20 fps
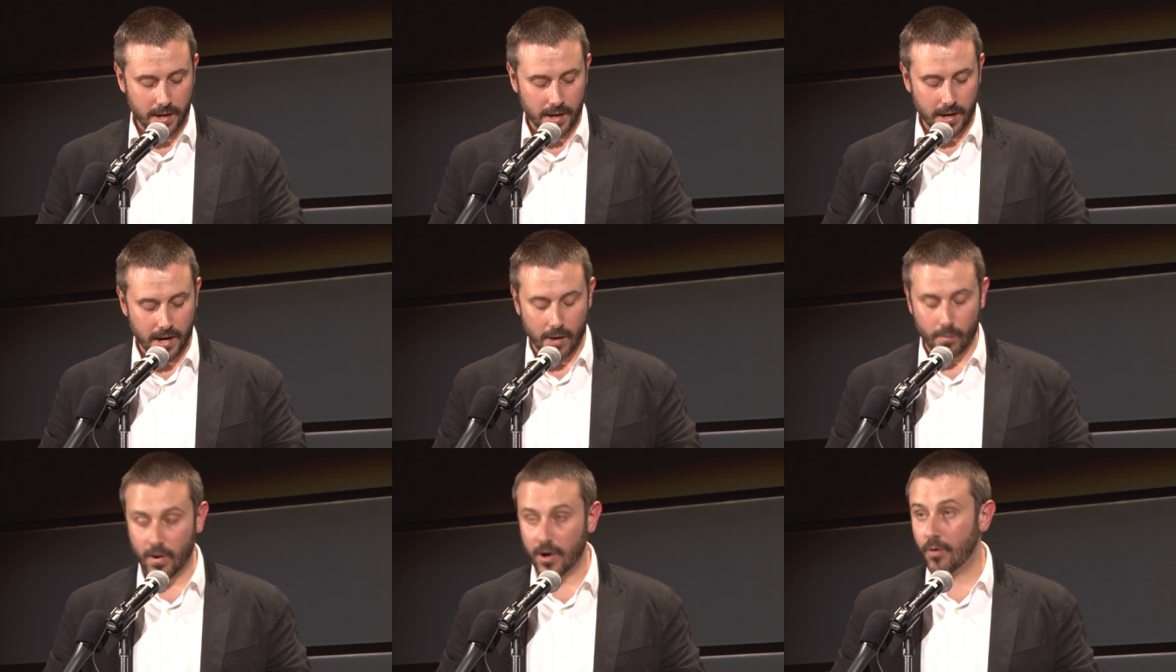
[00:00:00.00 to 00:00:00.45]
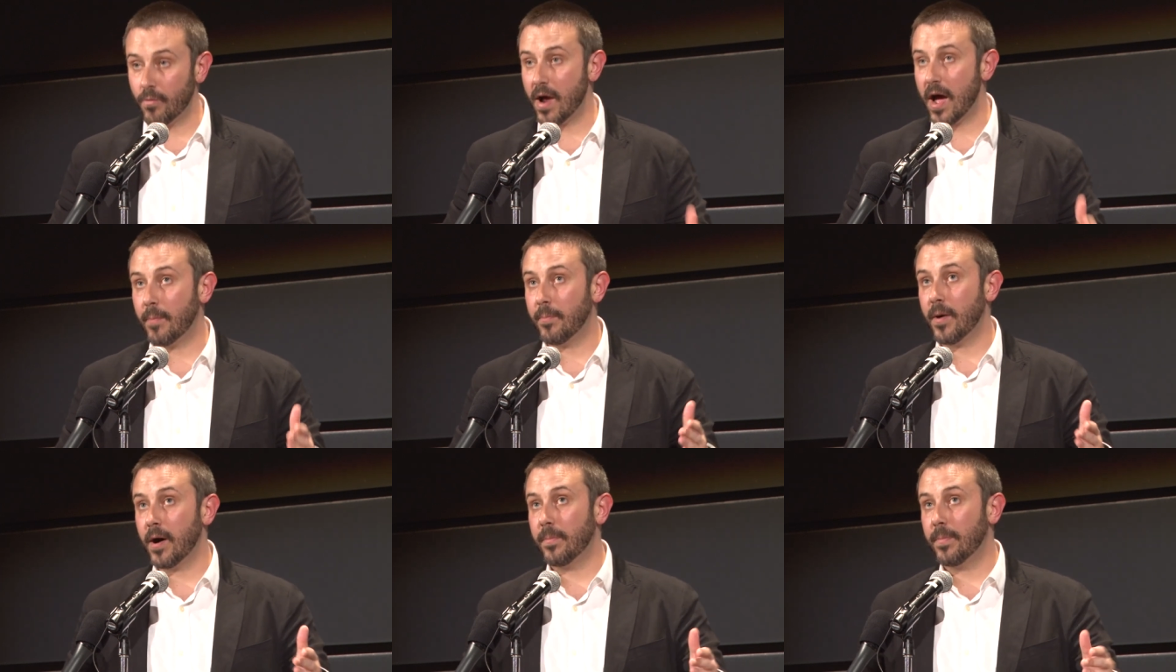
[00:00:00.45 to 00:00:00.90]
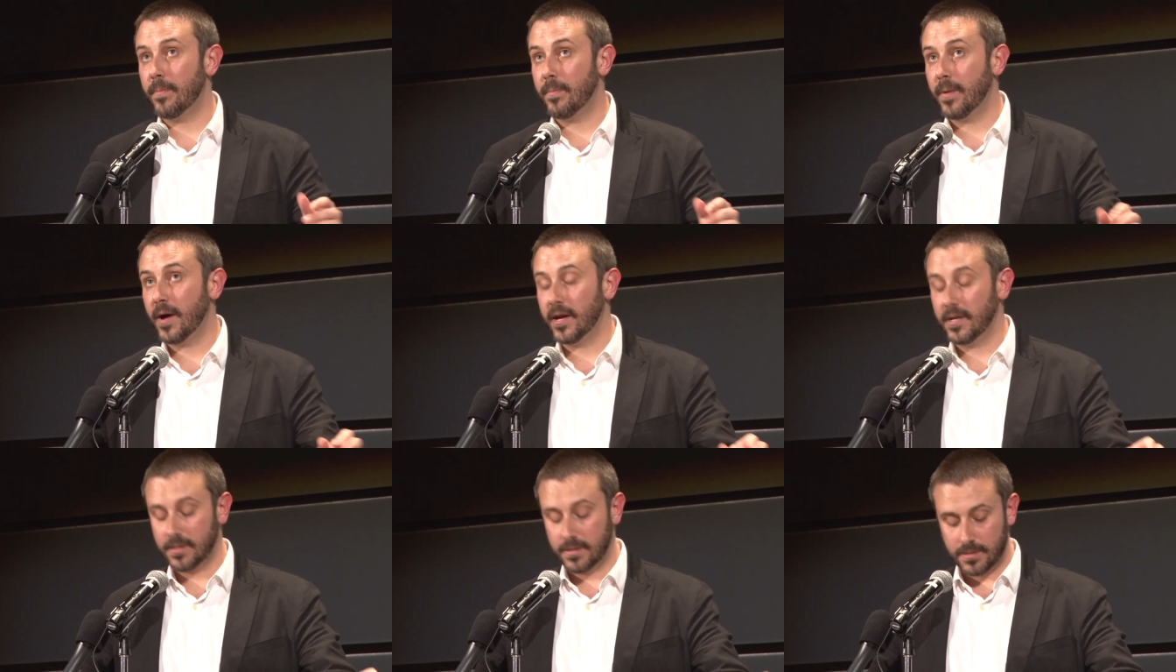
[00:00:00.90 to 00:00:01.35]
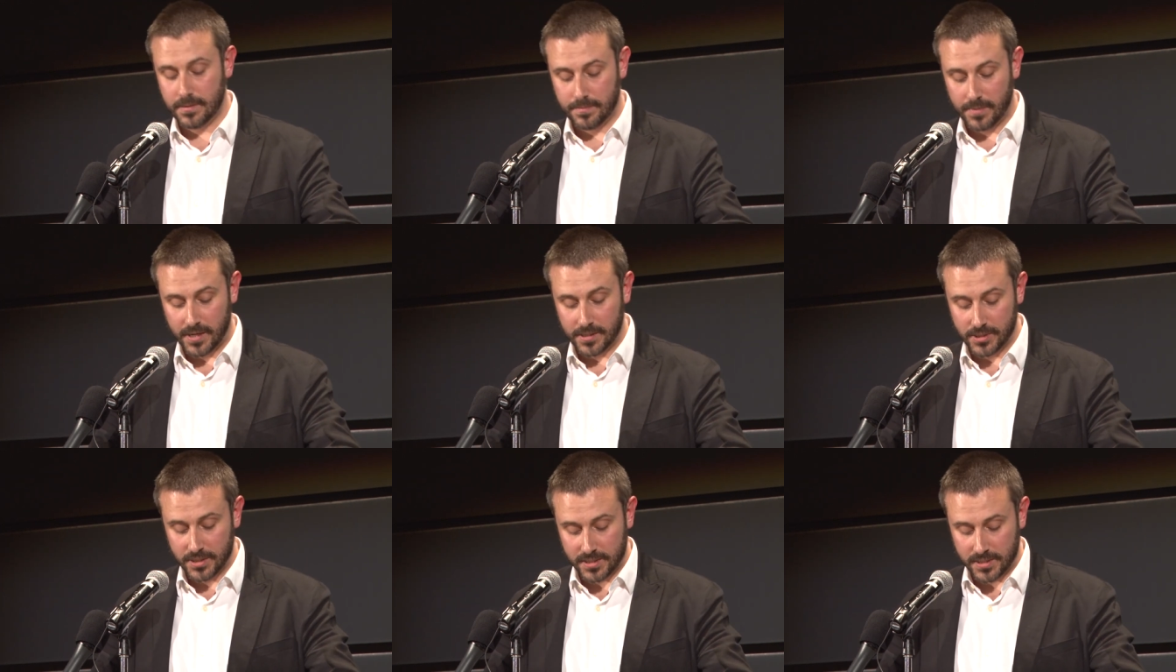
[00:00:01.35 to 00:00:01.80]
and I want to wrap up by,
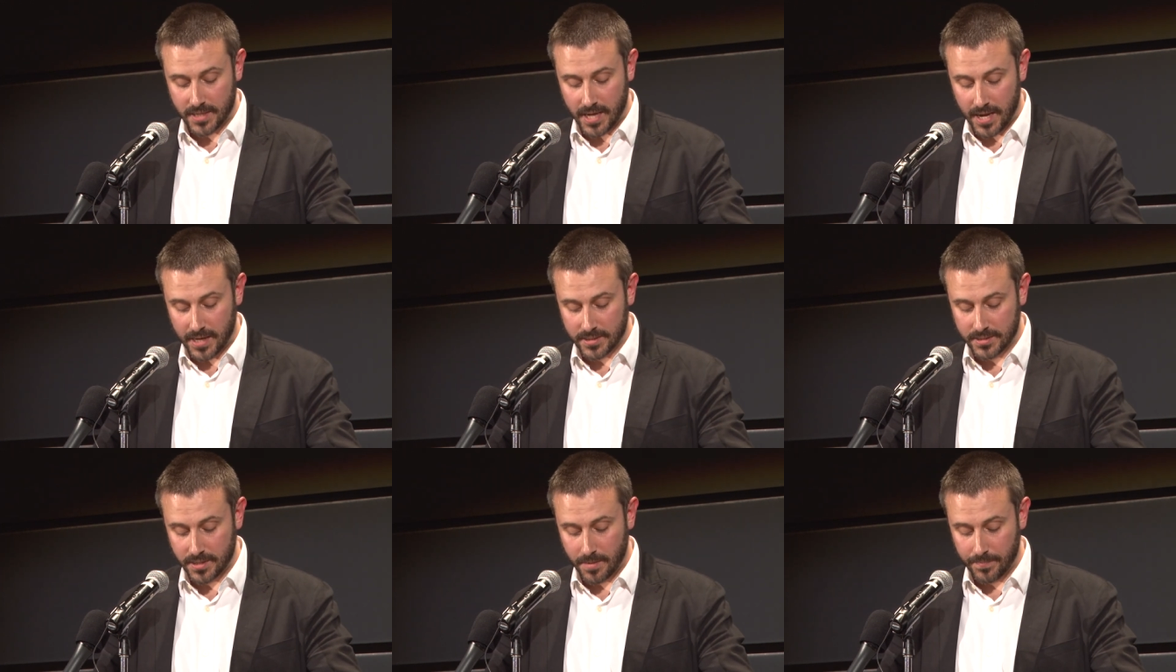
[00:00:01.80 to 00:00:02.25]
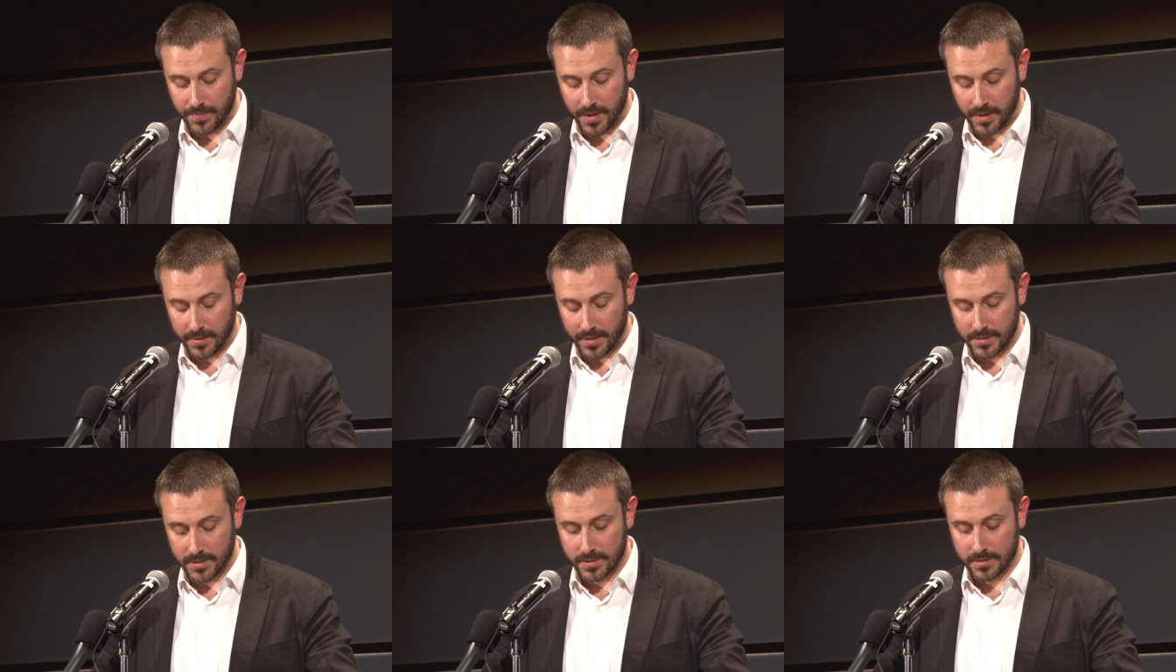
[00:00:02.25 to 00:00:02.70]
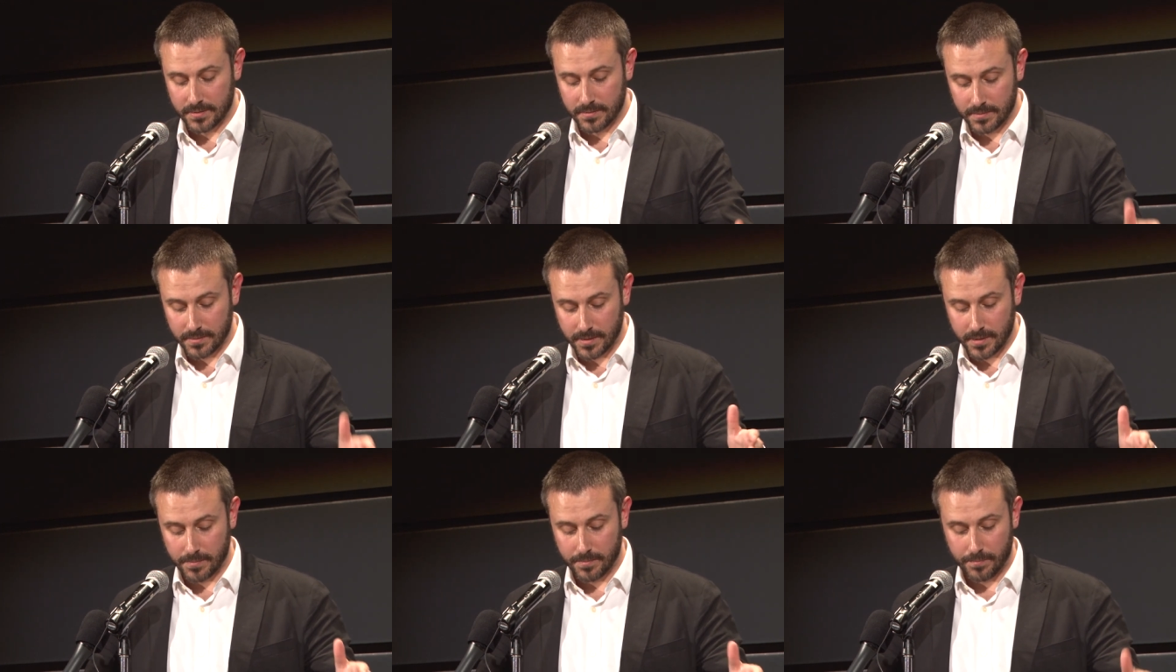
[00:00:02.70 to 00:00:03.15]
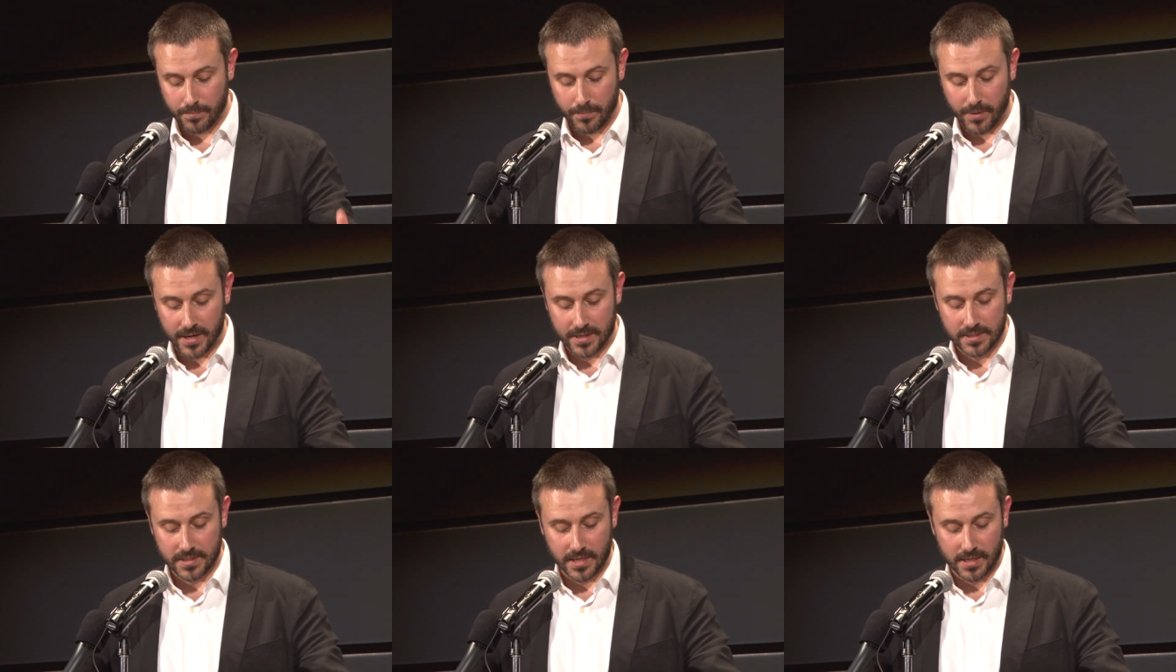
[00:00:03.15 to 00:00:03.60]
by just saying something that
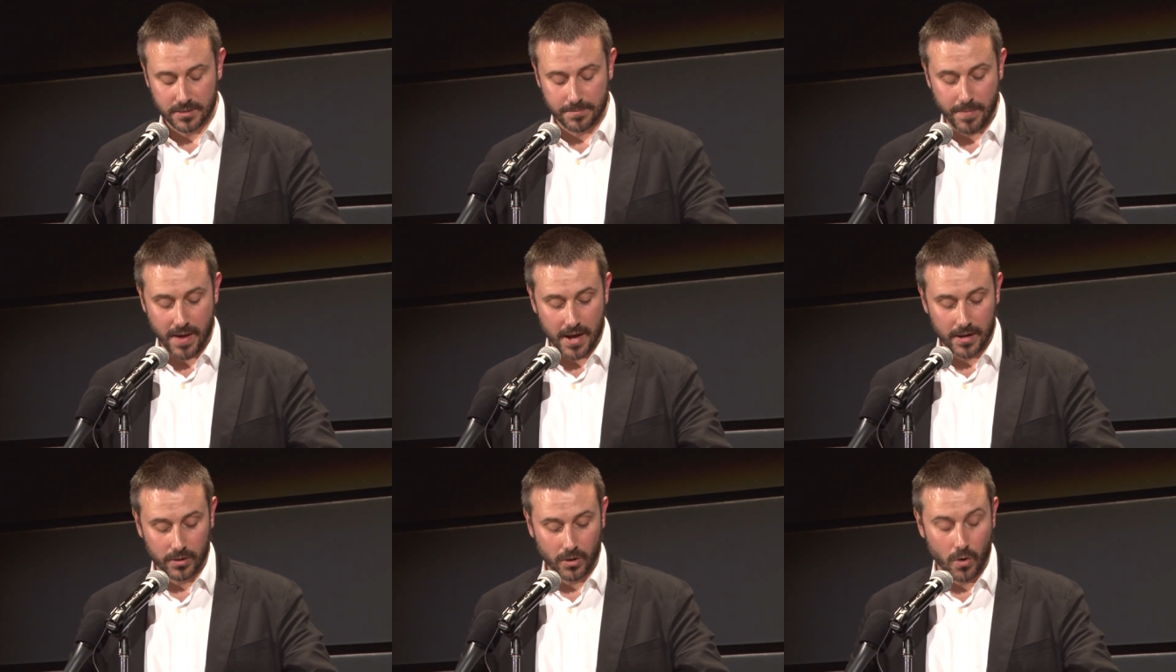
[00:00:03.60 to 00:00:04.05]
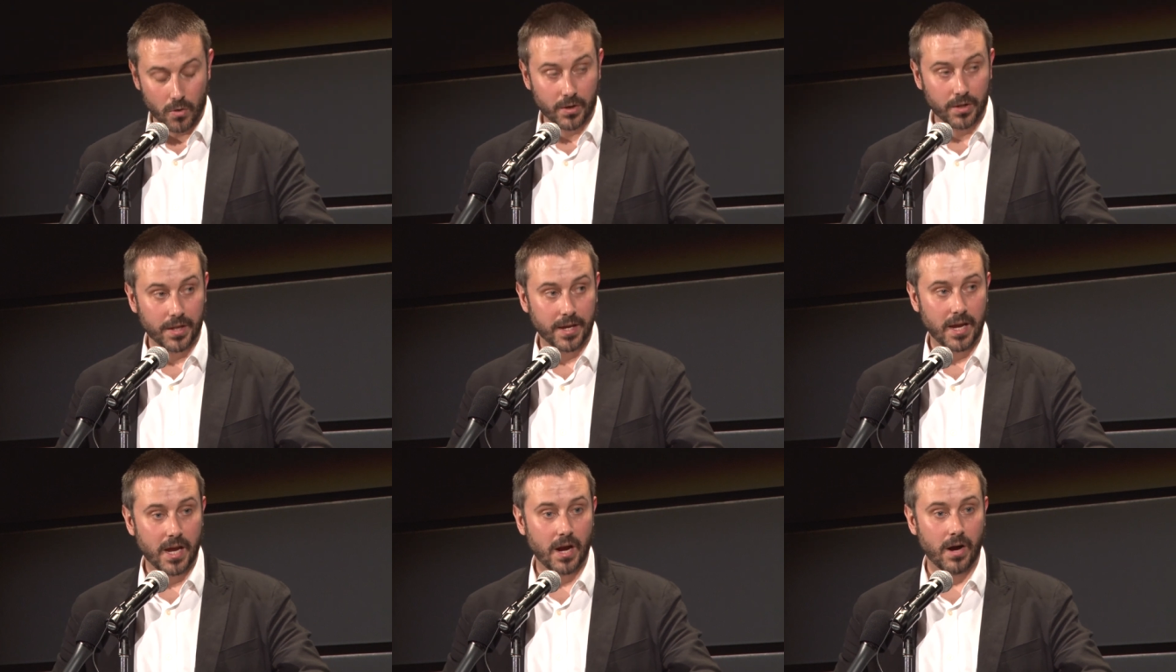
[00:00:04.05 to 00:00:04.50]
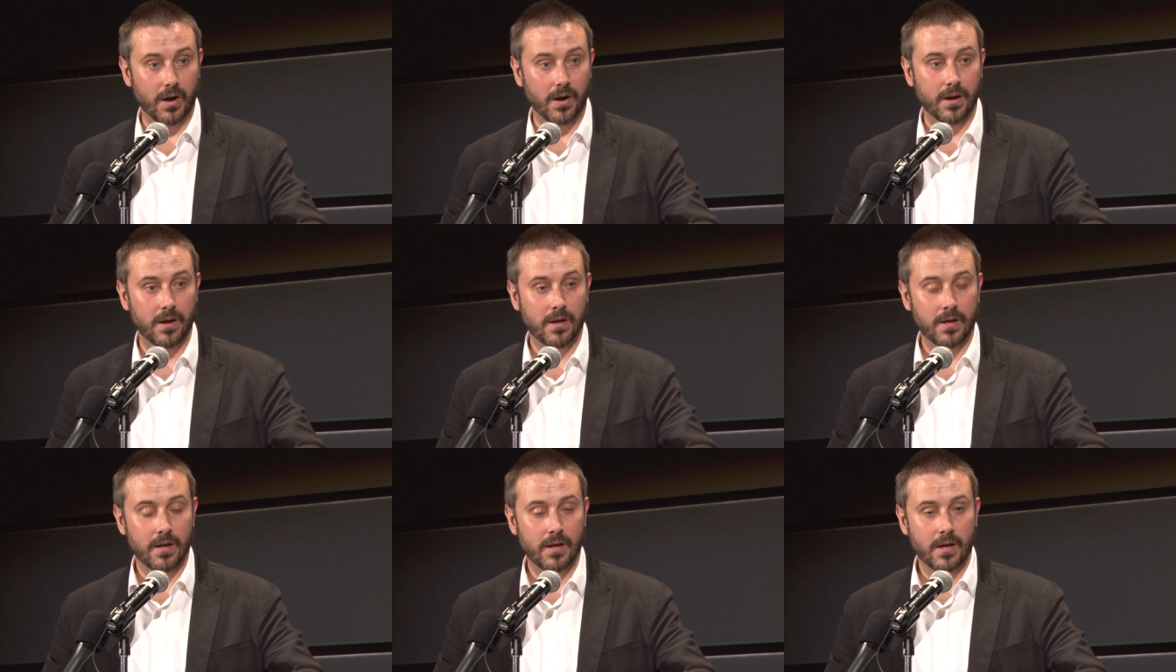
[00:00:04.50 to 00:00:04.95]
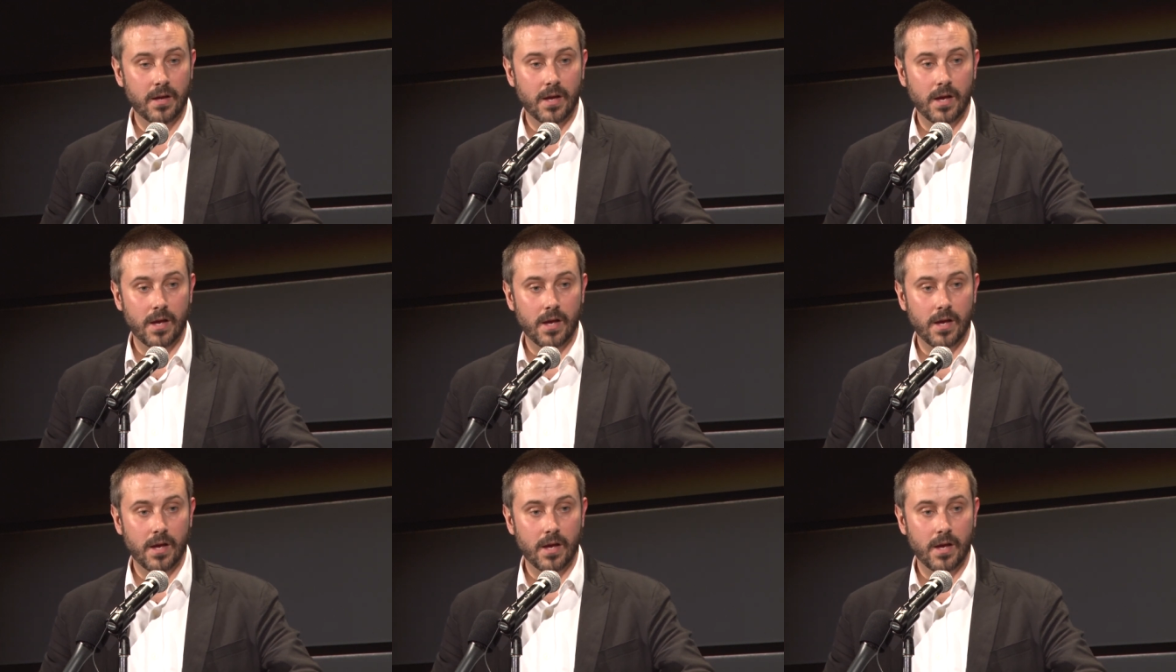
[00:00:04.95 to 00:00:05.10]
brings things back locally here.